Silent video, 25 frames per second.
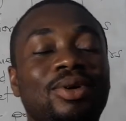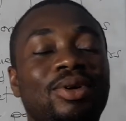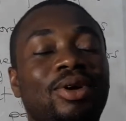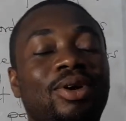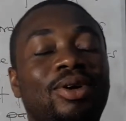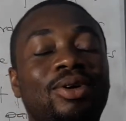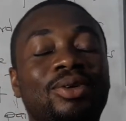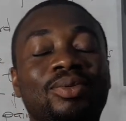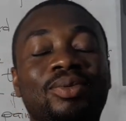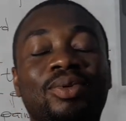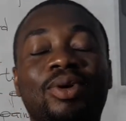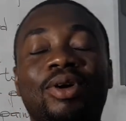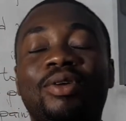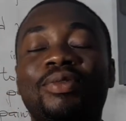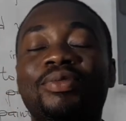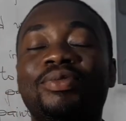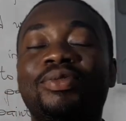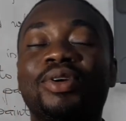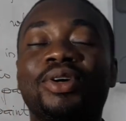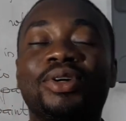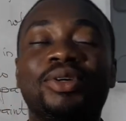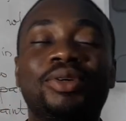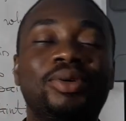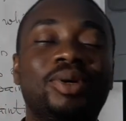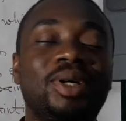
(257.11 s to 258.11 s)
on well
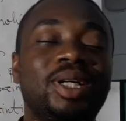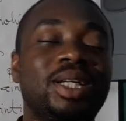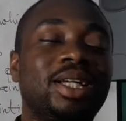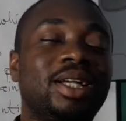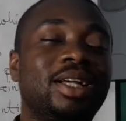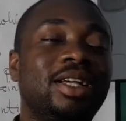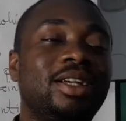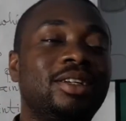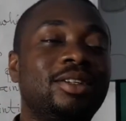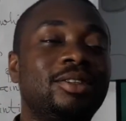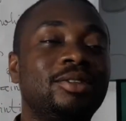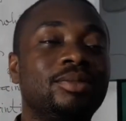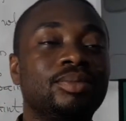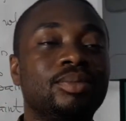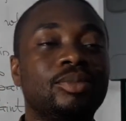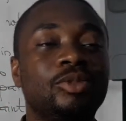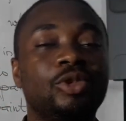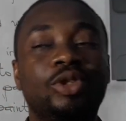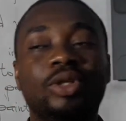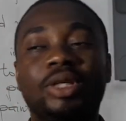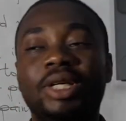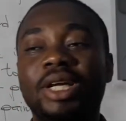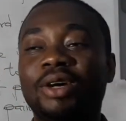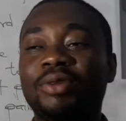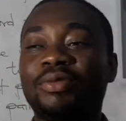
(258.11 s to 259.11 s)
for you and then
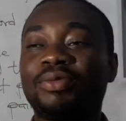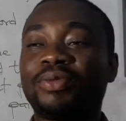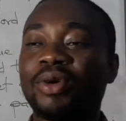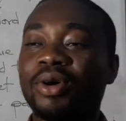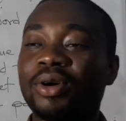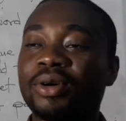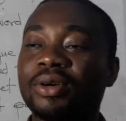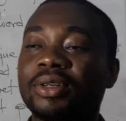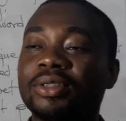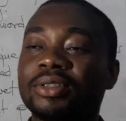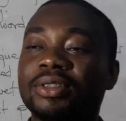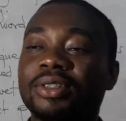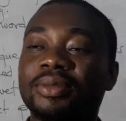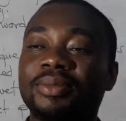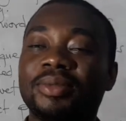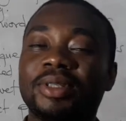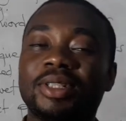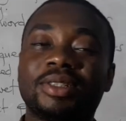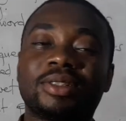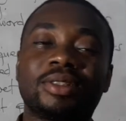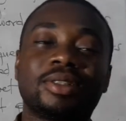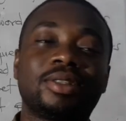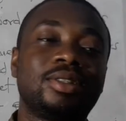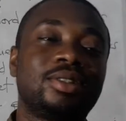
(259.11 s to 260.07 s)
you get 4 customers,